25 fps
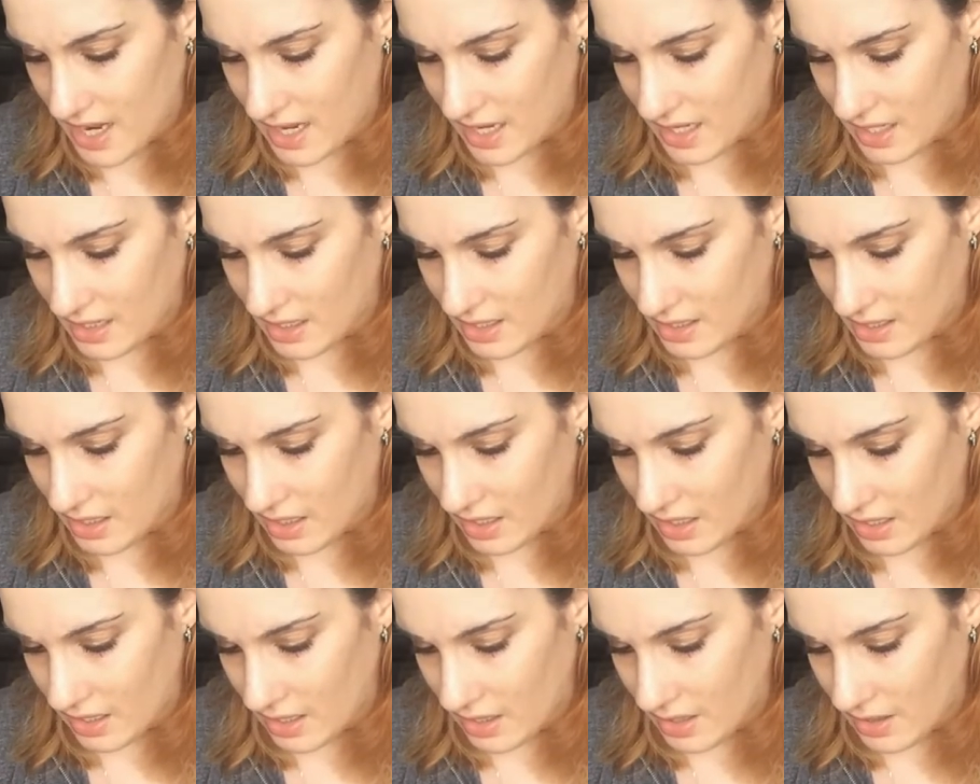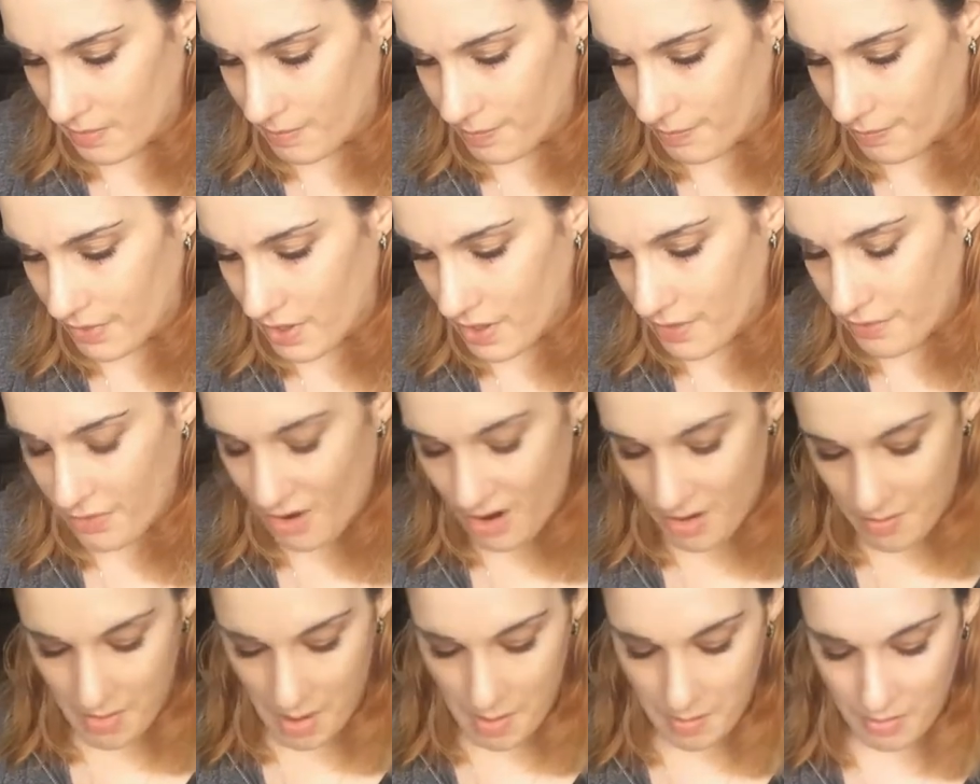and if
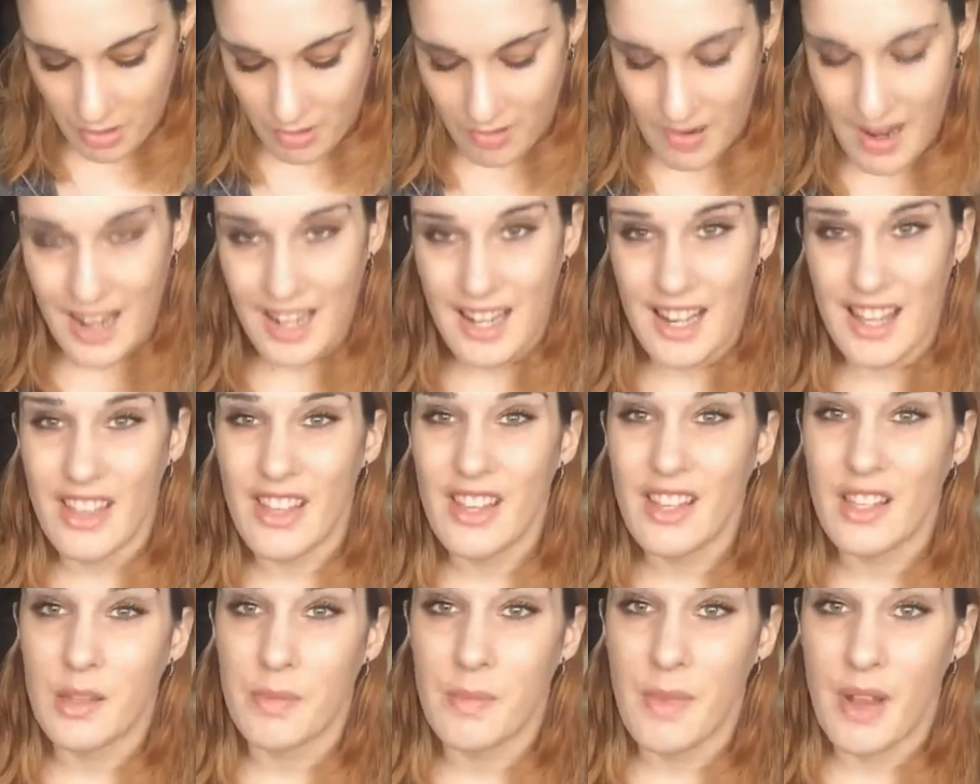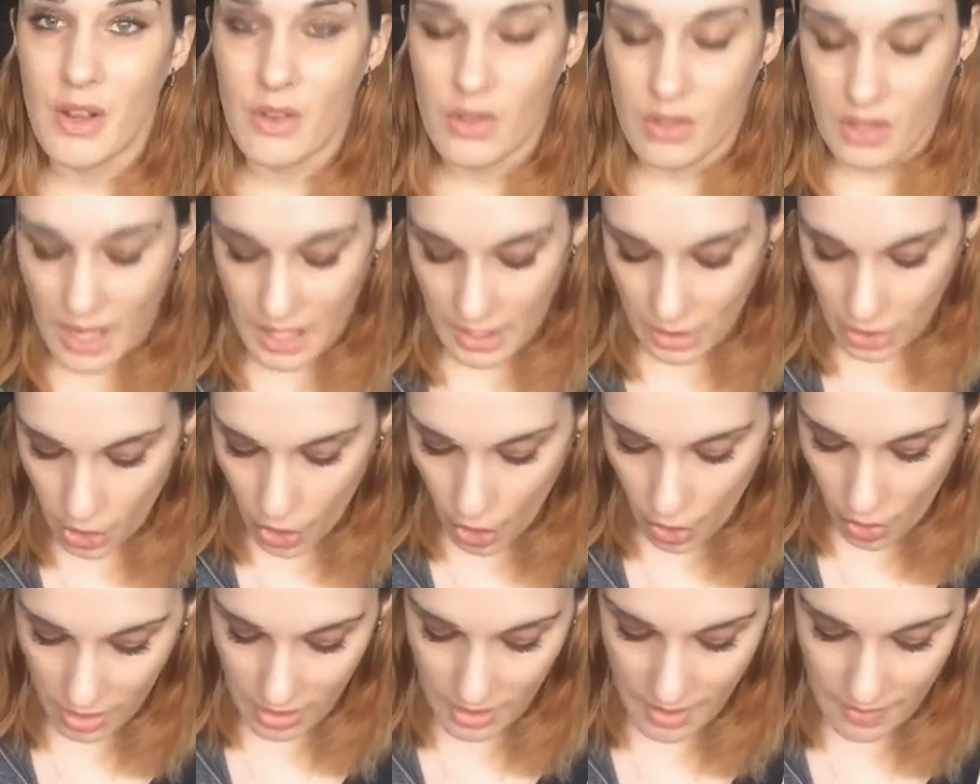I remember correctly, this smells like
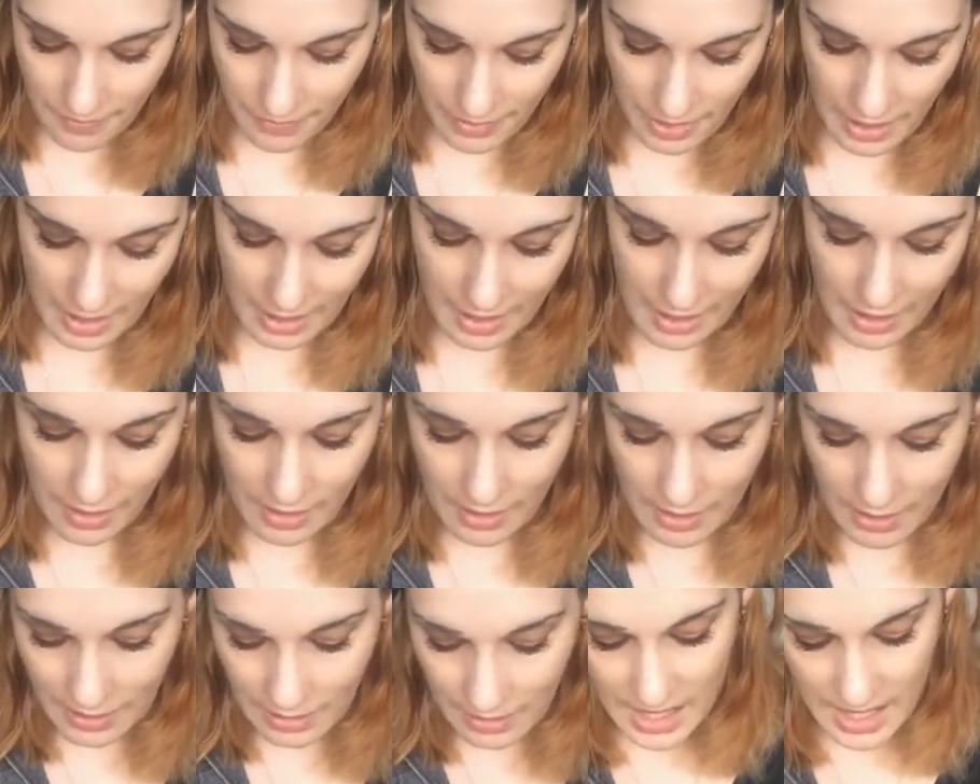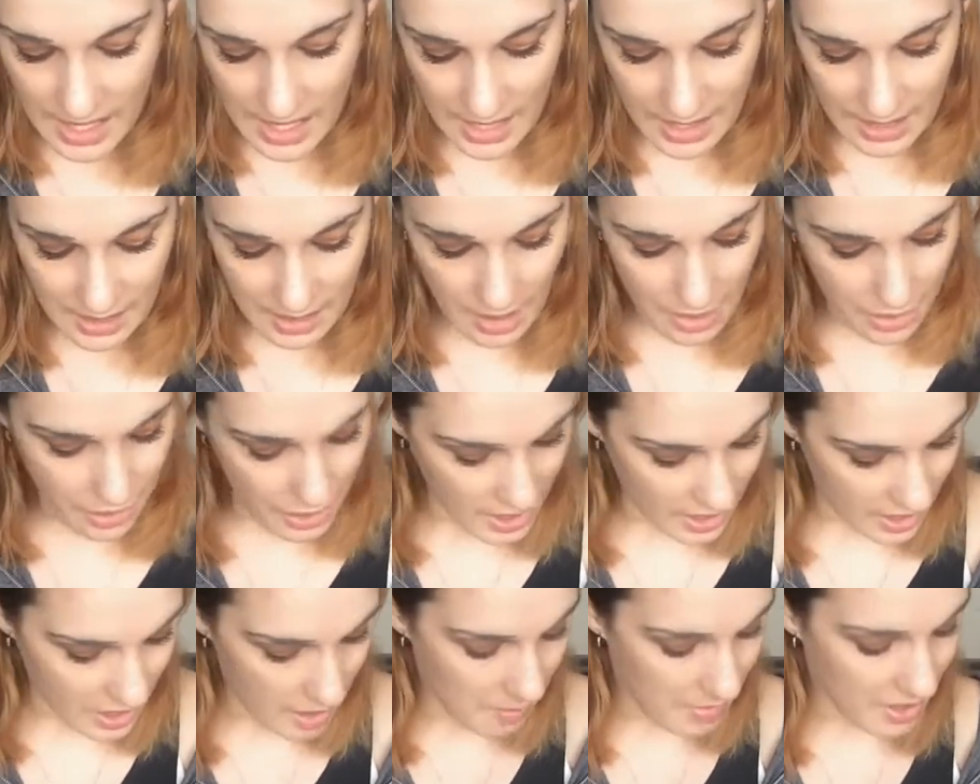chocolate and vanilla. And I
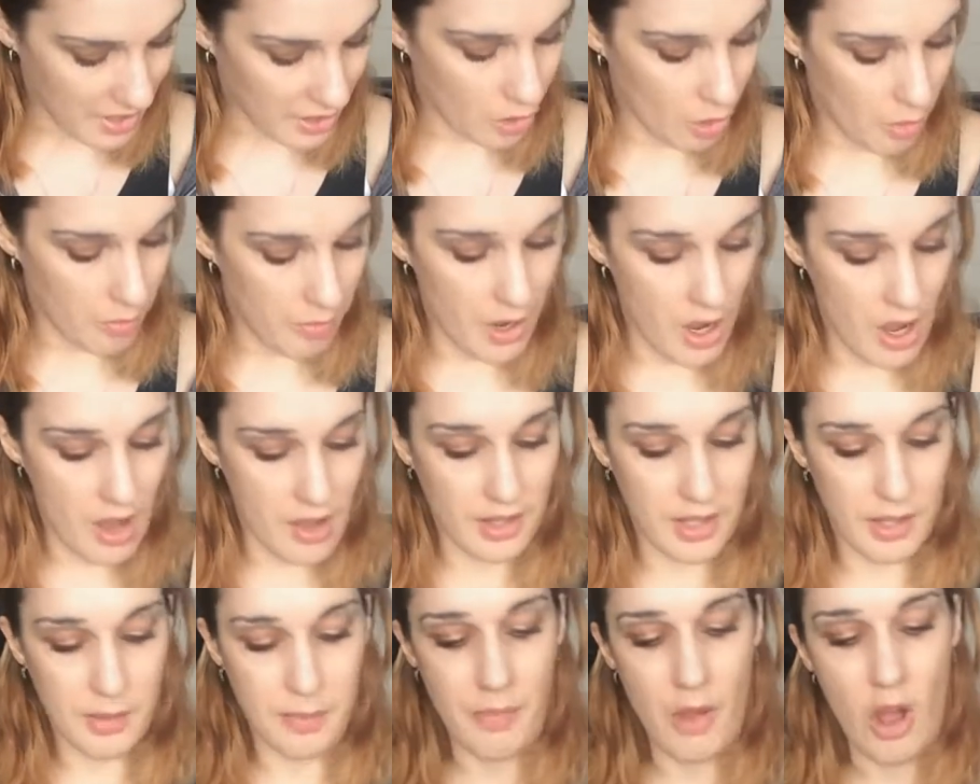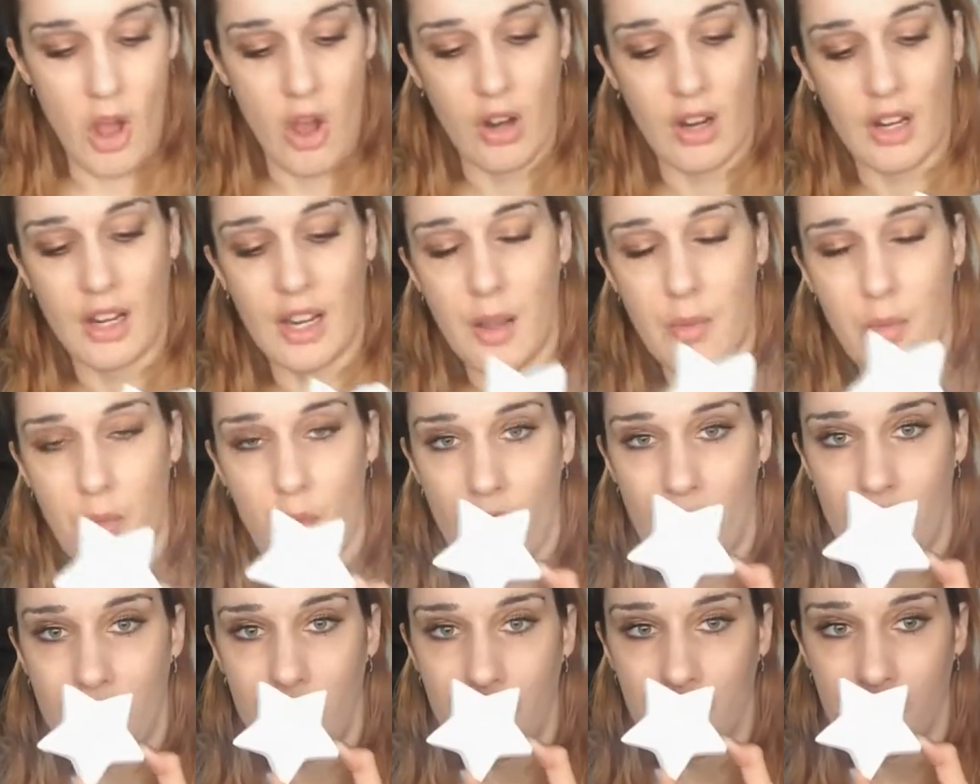think it makes your bath sparkly and
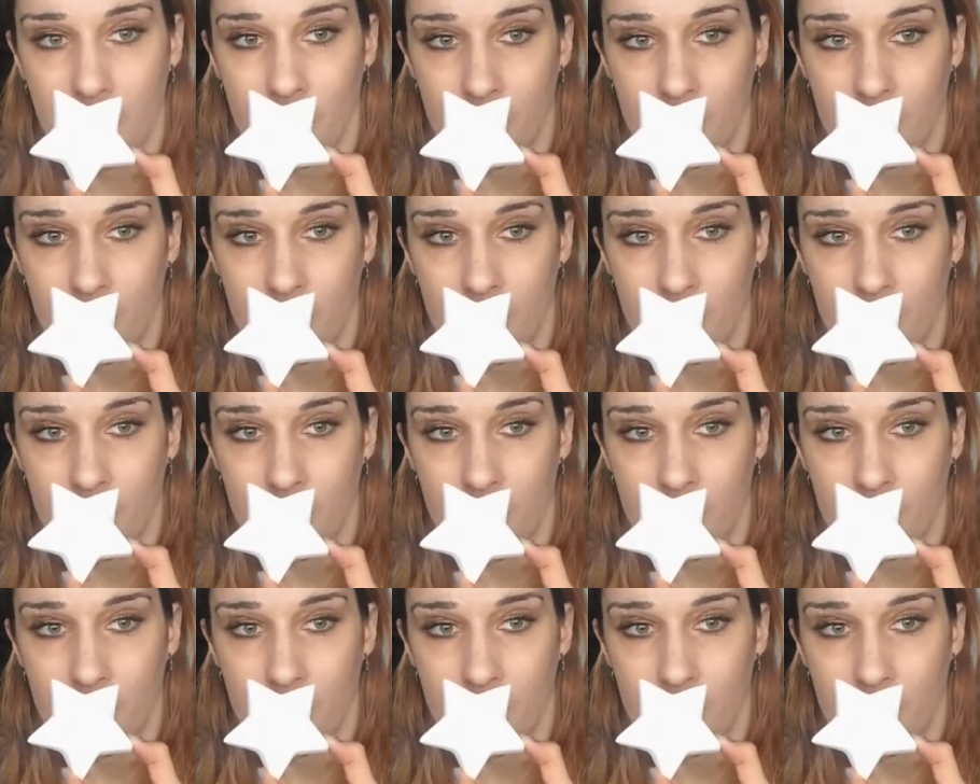white.